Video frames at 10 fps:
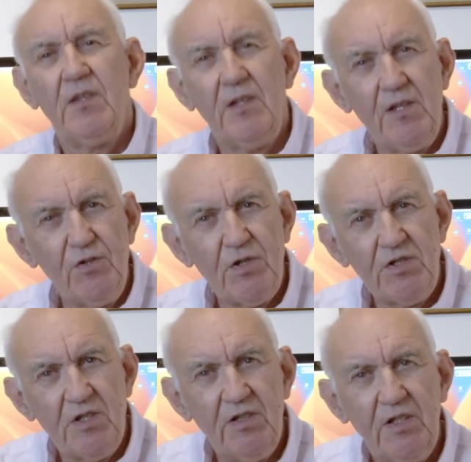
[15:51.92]
the
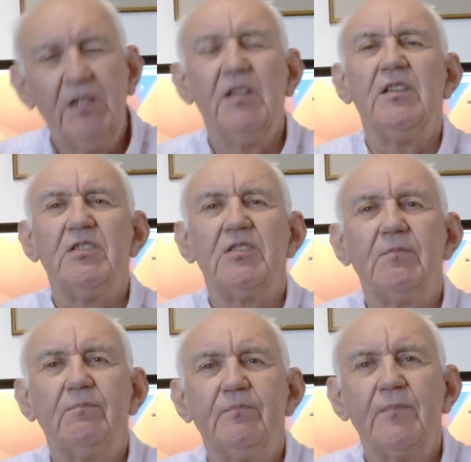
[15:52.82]
interesting thing is,
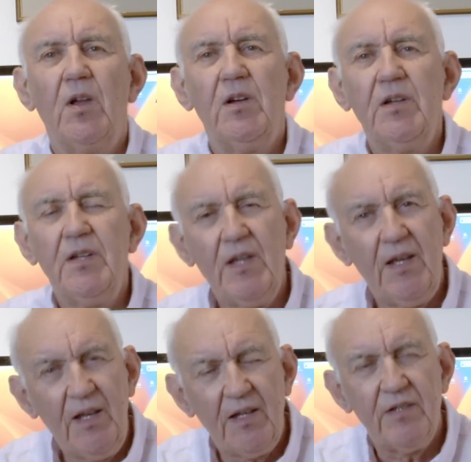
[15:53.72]
I
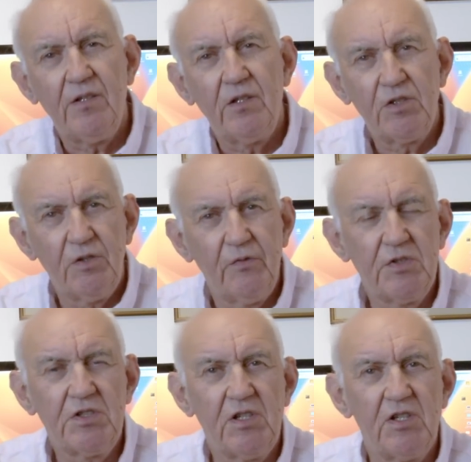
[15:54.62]
had a
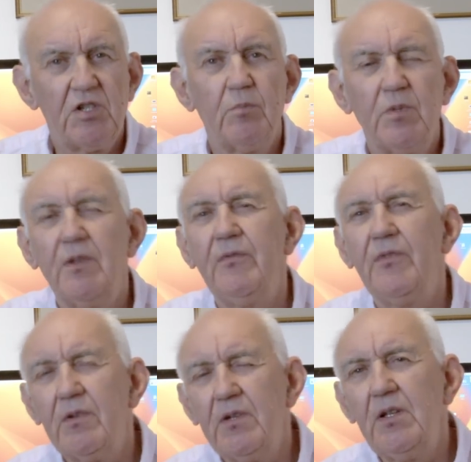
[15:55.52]
conversation with a
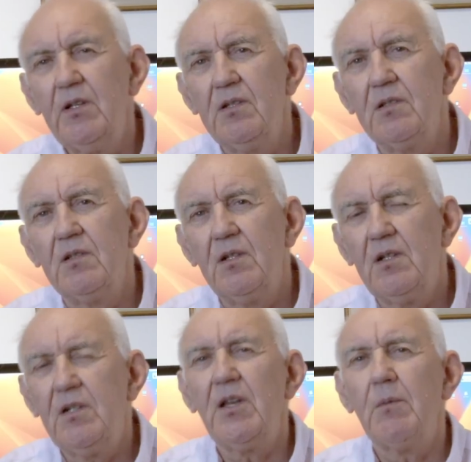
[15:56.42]
very
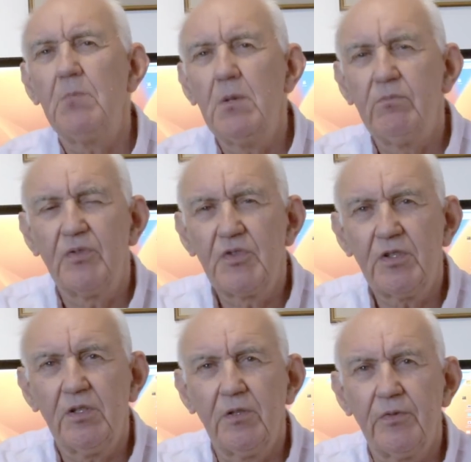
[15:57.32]
high up member of
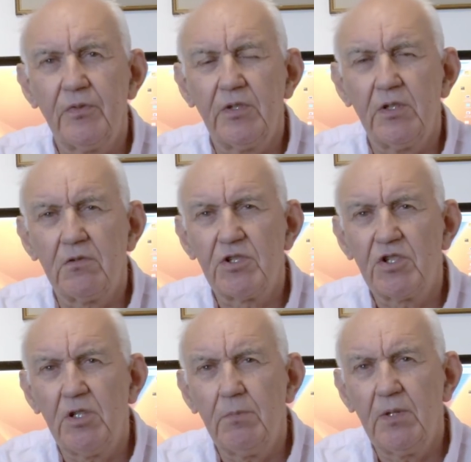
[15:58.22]
staff of the
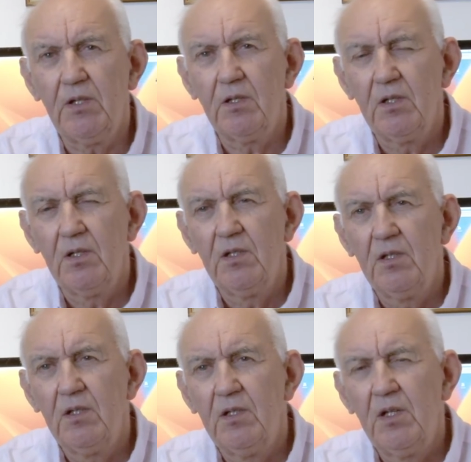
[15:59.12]
RSGB,
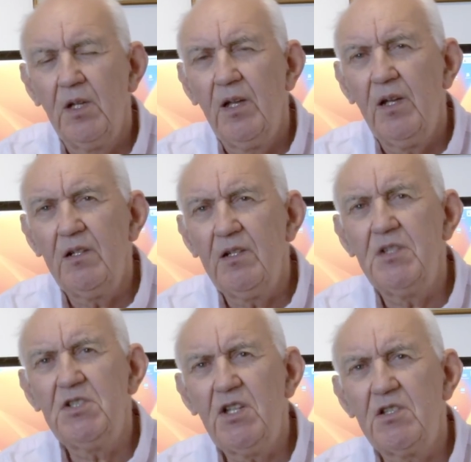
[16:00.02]
and I
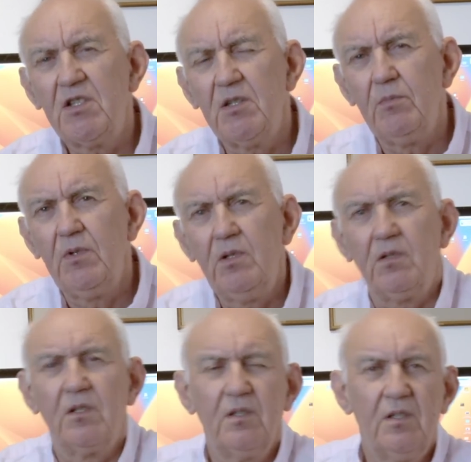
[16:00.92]
said to them,
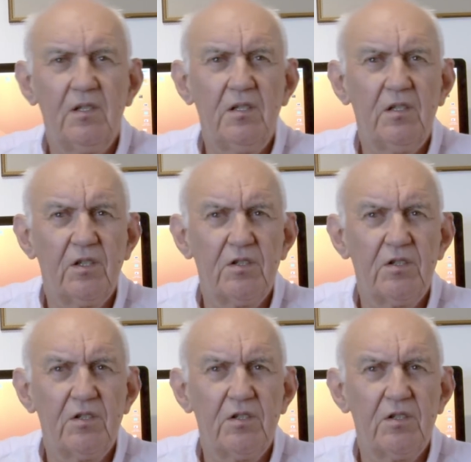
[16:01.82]
Look, I'd like a